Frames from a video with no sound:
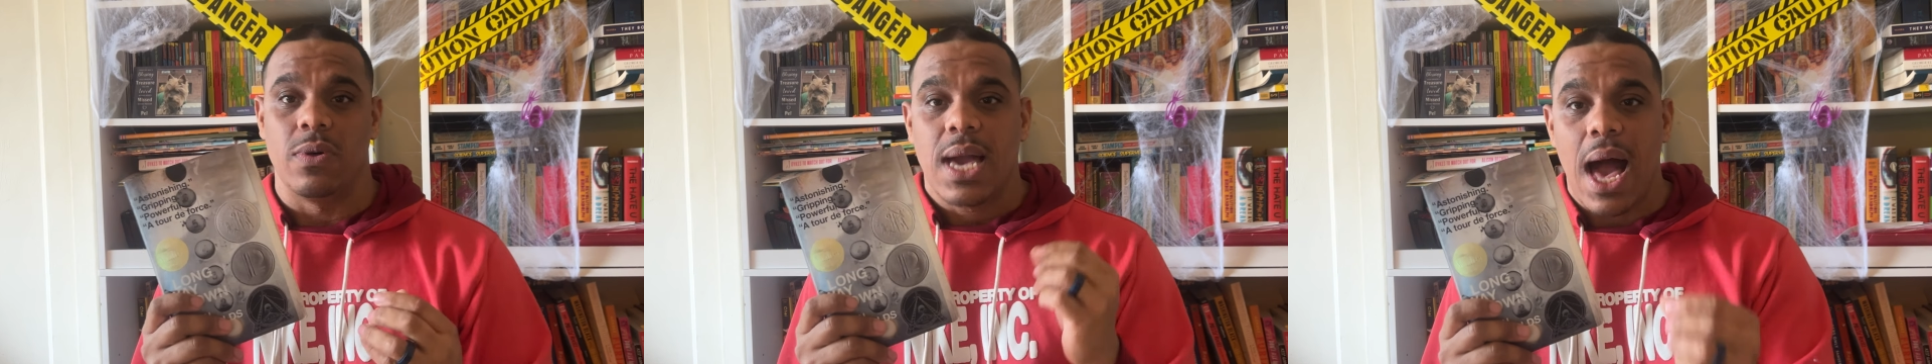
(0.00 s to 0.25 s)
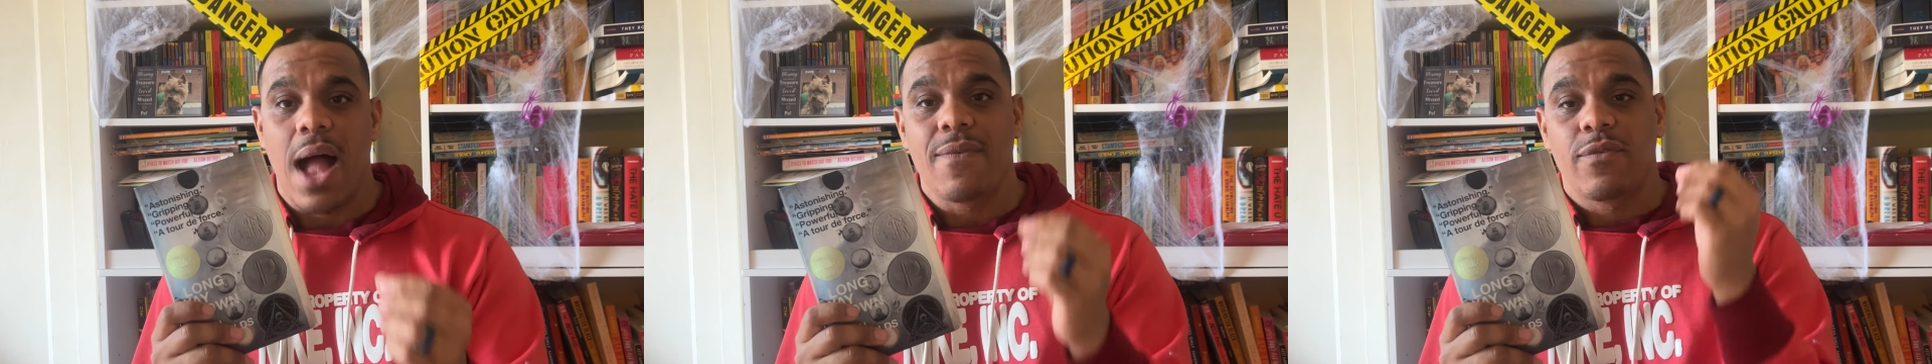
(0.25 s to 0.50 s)

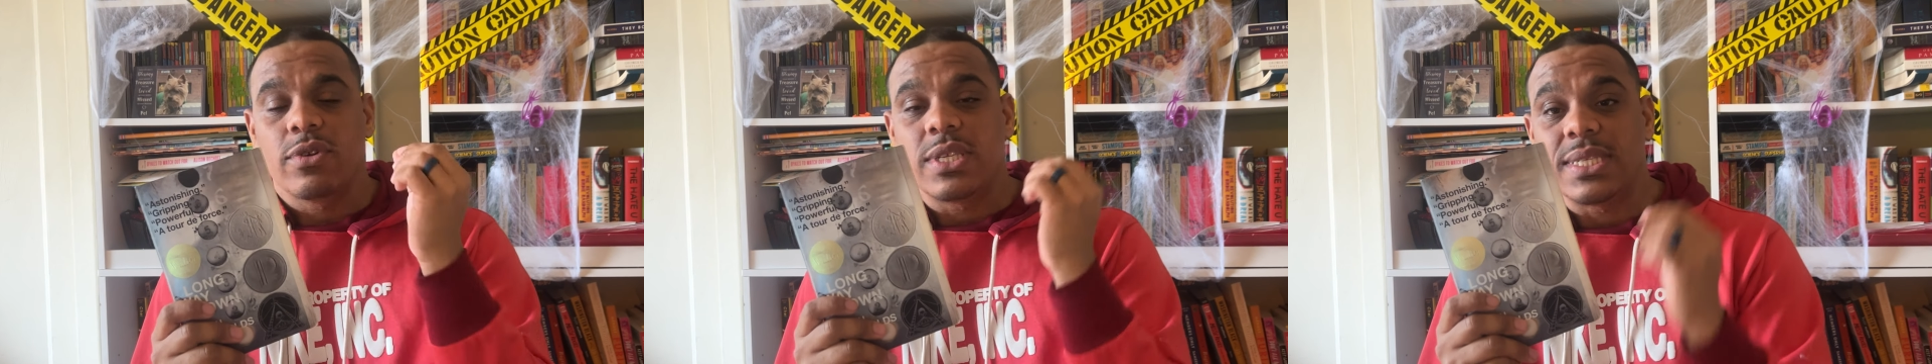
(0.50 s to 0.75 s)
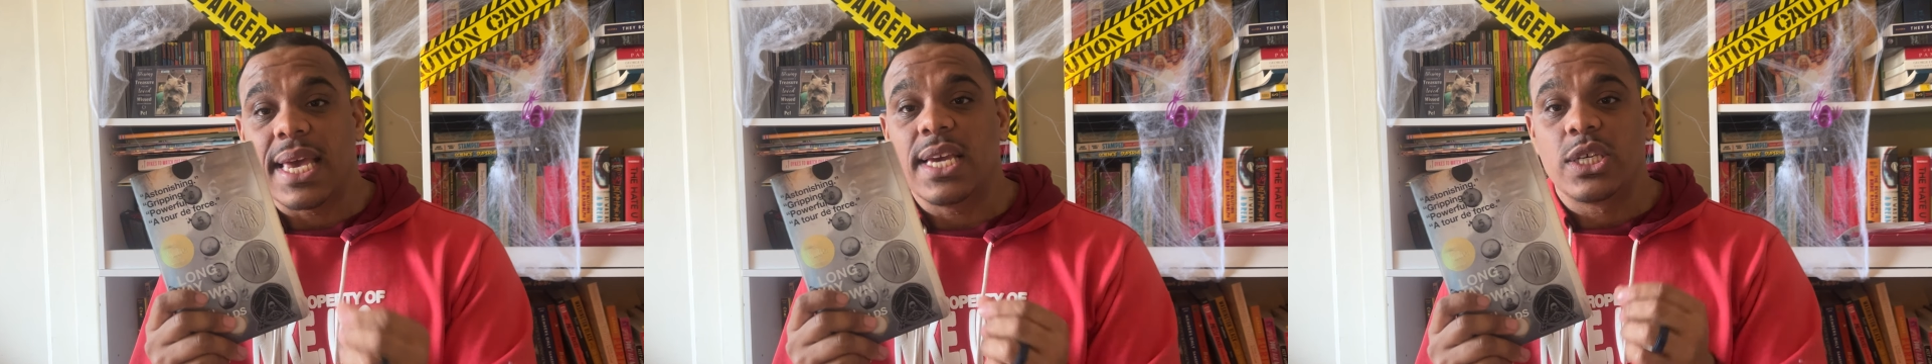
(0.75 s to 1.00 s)

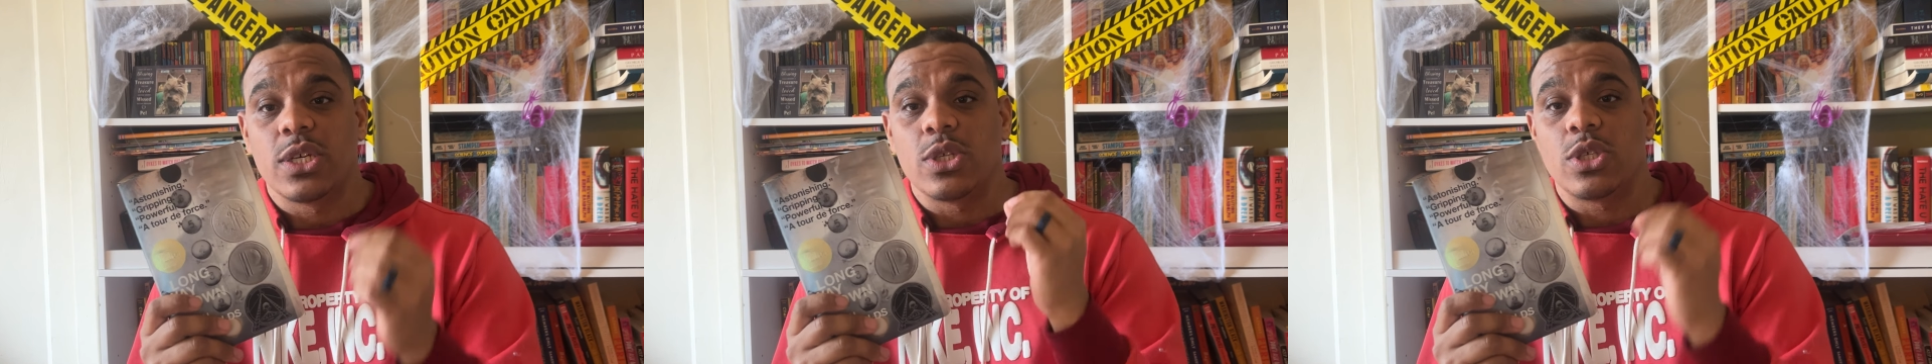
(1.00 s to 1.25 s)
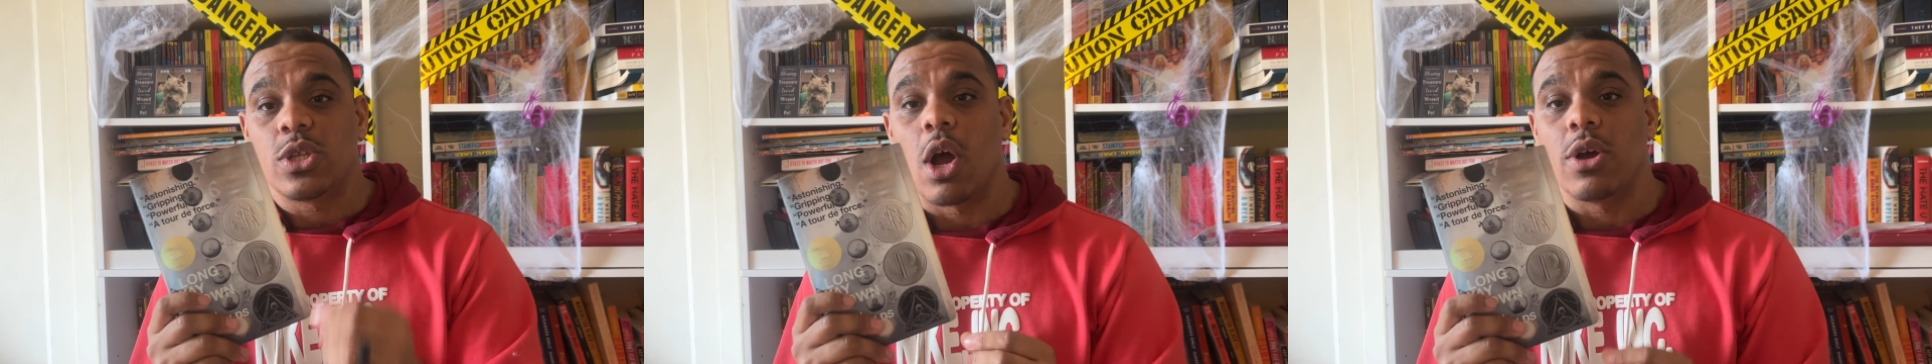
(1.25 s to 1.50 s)
conversation
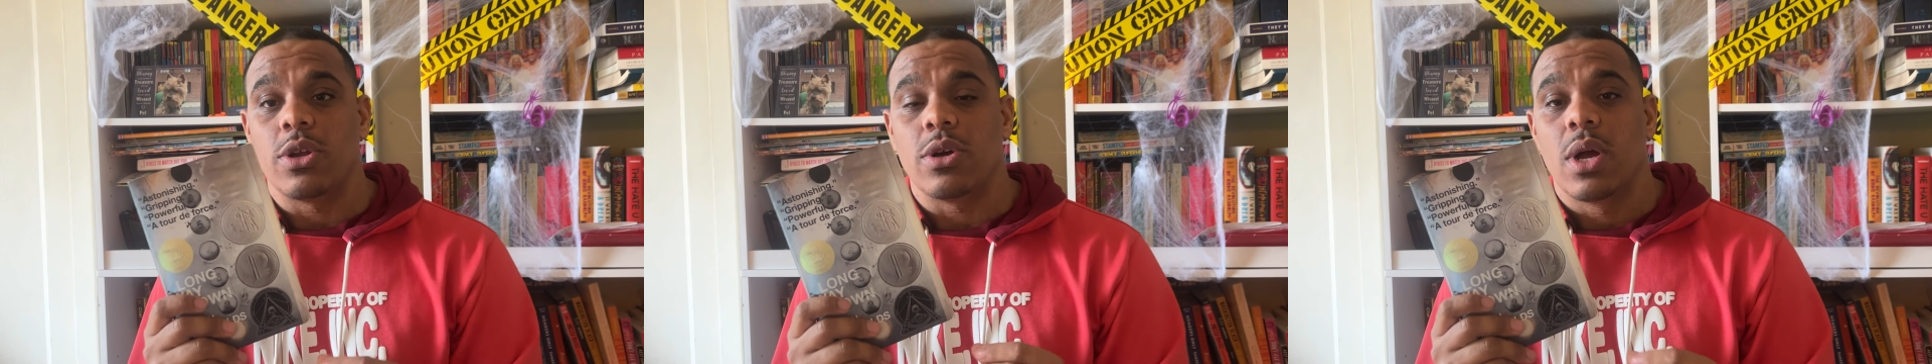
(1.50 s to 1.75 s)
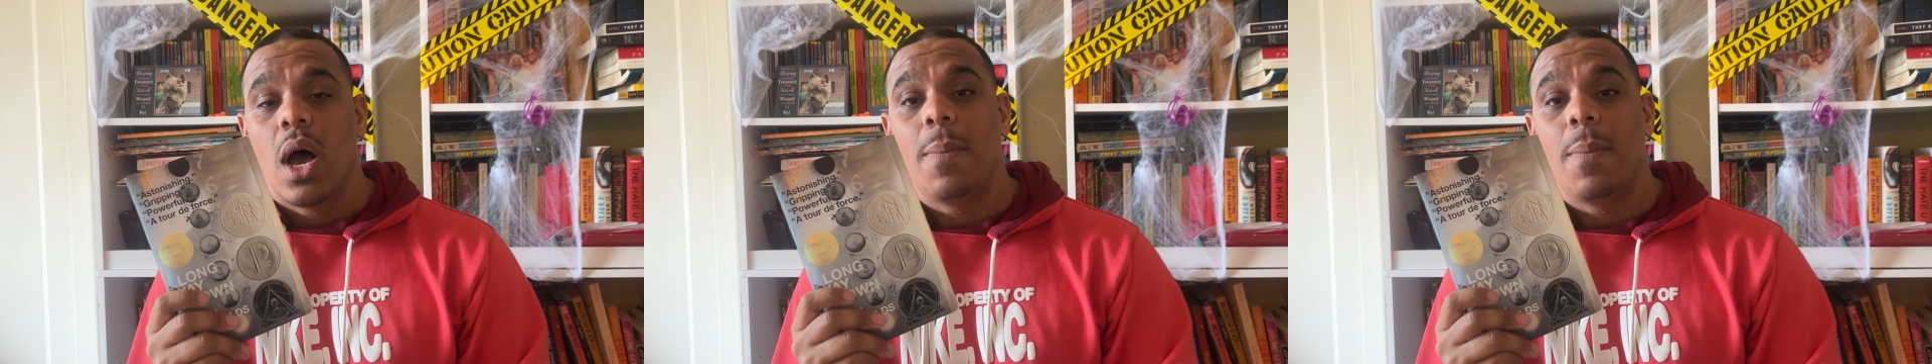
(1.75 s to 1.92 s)
starter